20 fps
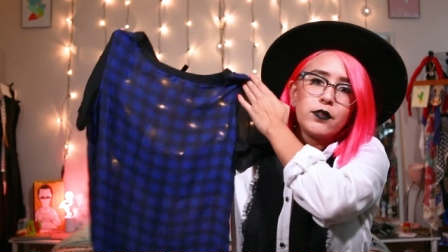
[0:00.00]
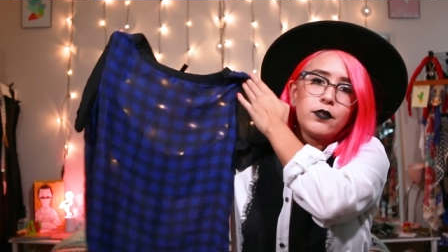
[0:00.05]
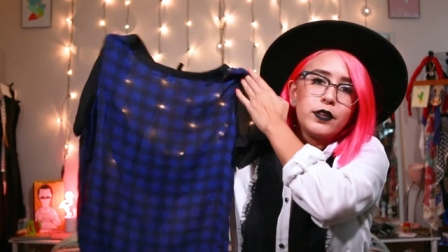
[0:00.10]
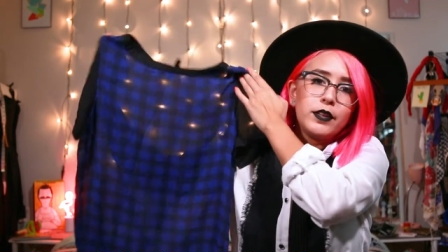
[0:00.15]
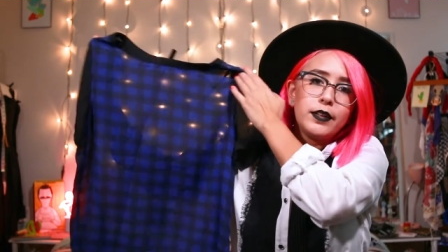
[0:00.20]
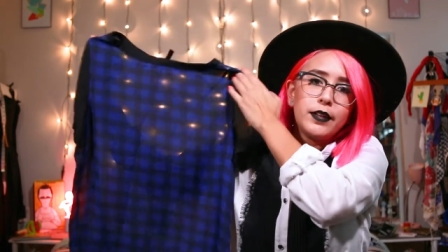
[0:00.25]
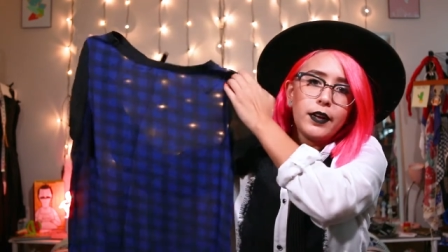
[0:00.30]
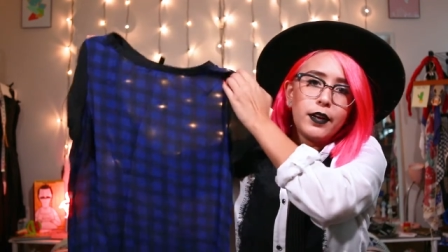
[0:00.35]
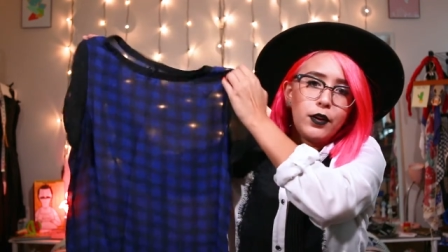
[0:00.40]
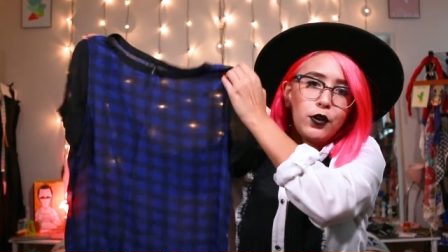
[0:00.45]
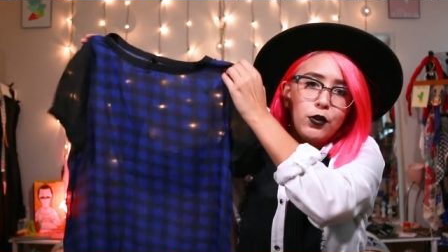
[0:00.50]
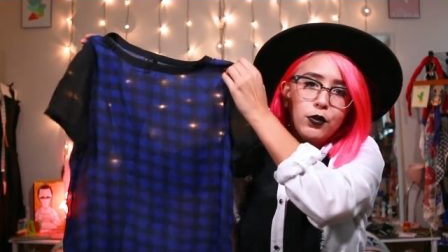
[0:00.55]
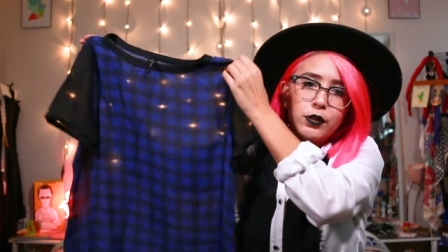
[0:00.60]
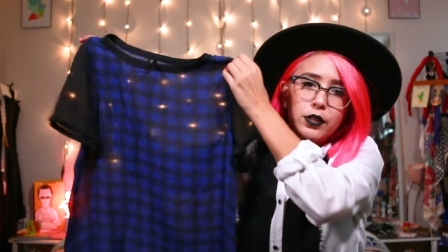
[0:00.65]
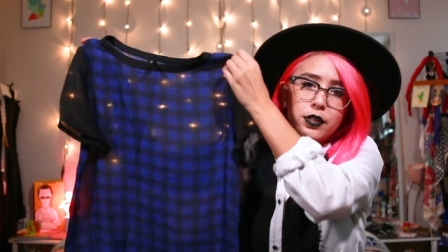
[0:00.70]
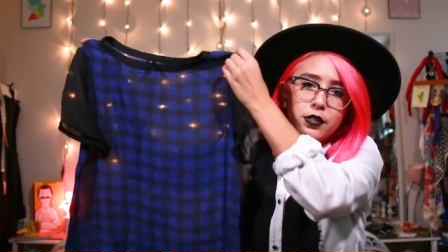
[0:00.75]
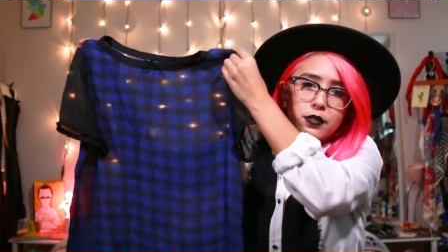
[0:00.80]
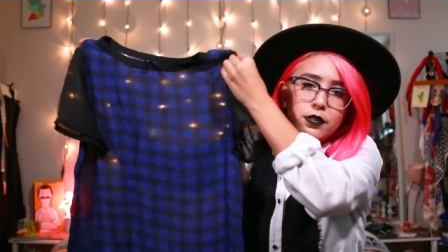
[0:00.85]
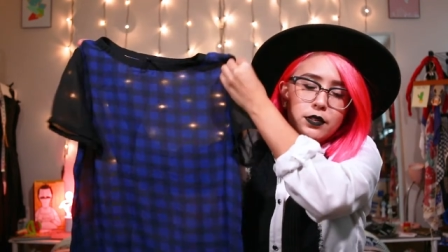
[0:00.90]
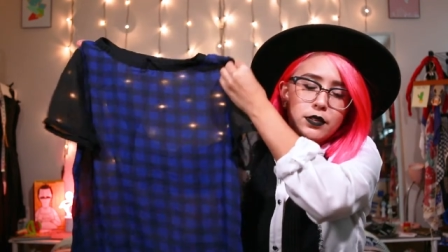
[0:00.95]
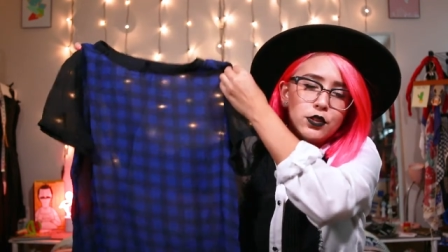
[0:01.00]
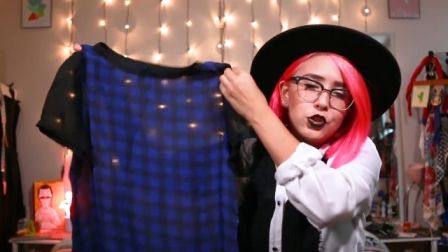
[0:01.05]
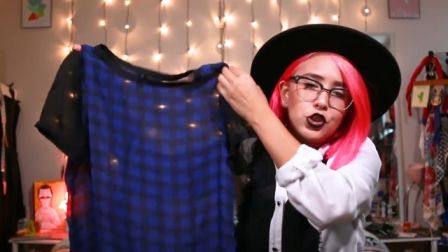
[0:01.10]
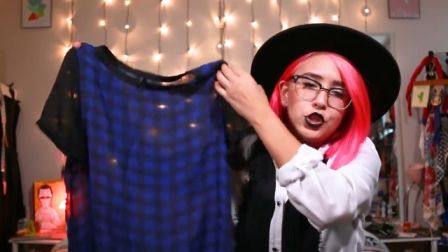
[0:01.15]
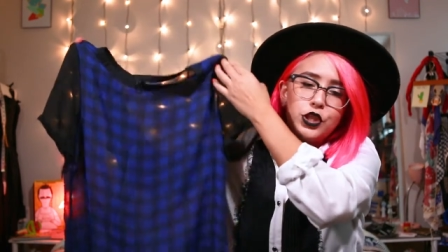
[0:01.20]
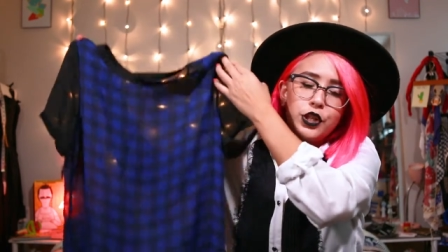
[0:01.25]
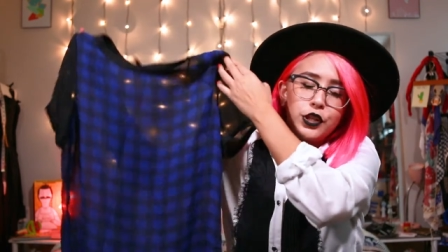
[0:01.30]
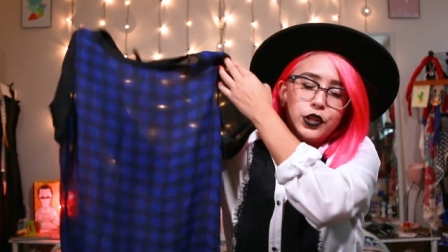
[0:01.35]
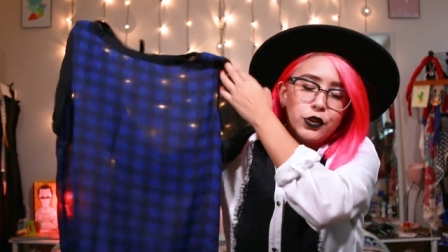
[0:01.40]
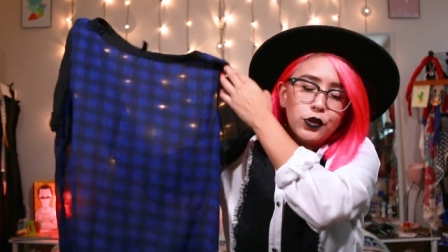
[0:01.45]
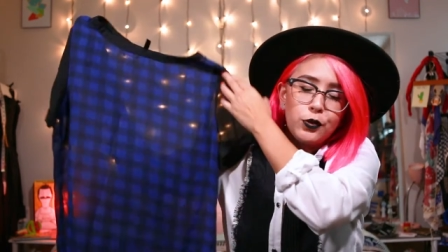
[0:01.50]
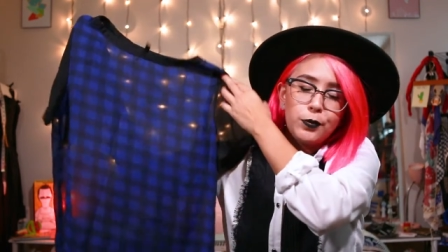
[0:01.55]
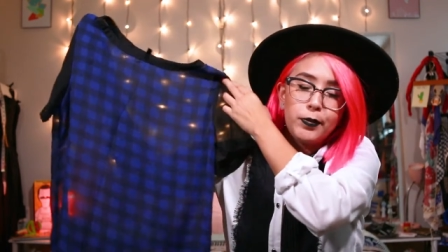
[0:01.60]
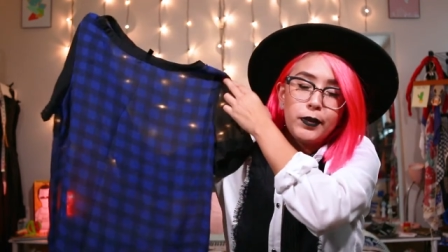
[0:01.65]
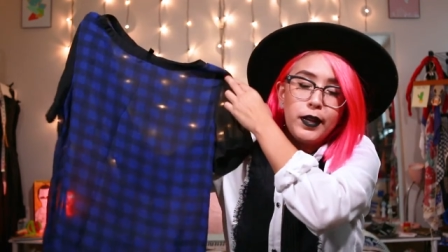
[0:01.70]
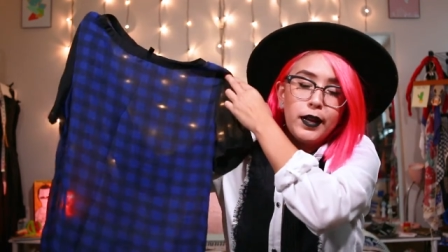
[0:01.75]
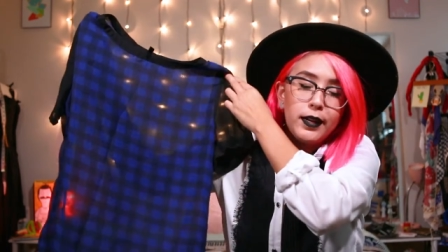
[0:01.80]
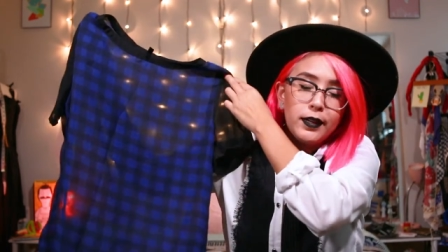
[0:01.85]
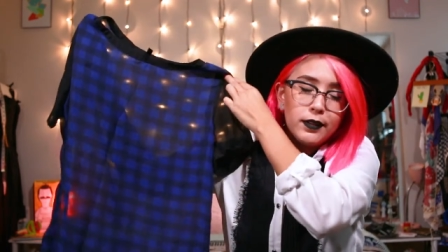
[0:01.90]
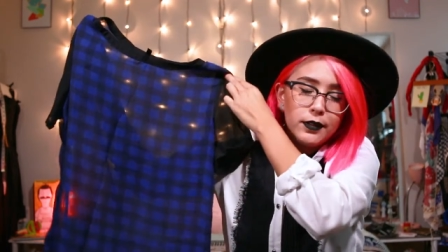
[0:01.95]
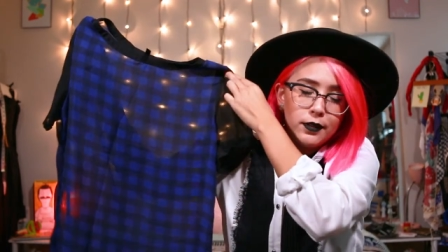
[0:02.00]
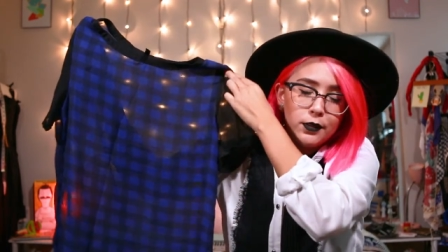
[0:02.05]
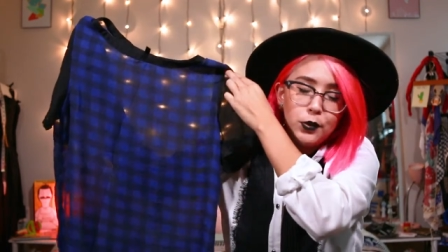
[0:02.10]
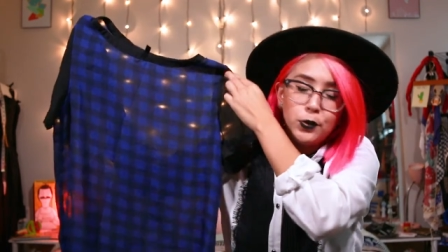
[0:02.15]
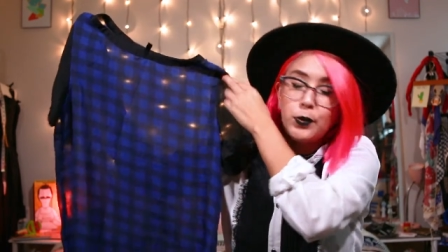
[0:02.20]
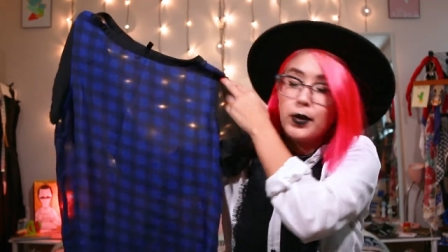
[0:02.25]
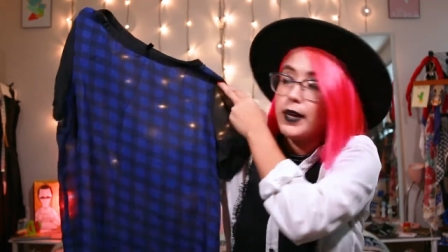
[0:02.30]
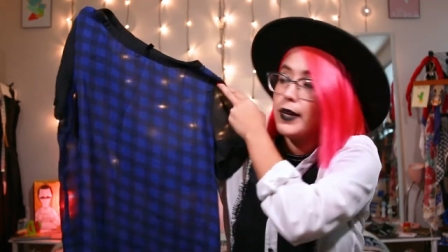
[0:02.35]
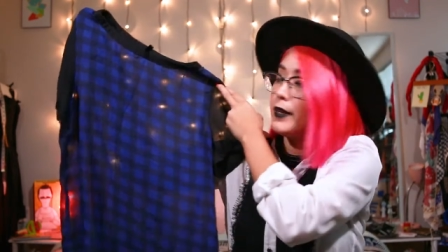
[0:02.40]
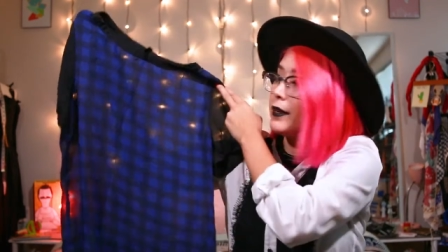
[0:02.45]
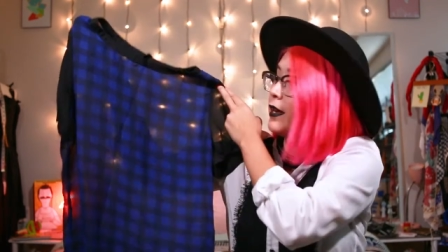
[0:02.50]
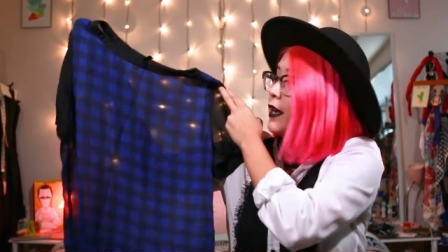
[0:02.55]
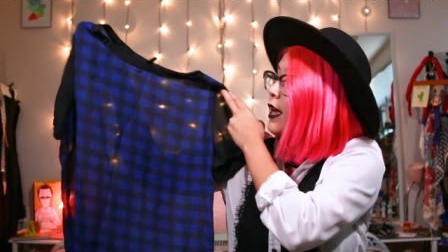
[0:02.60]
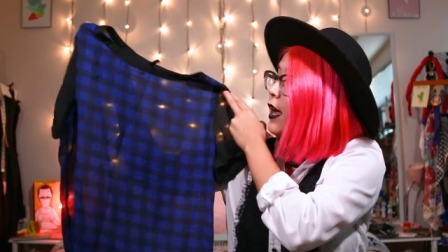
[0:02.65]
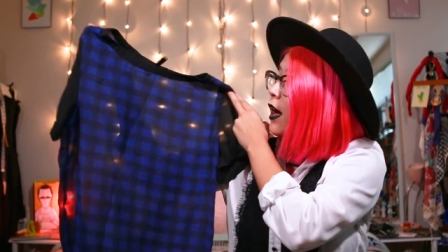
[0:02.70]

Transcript: everything I own is sheer or black or white,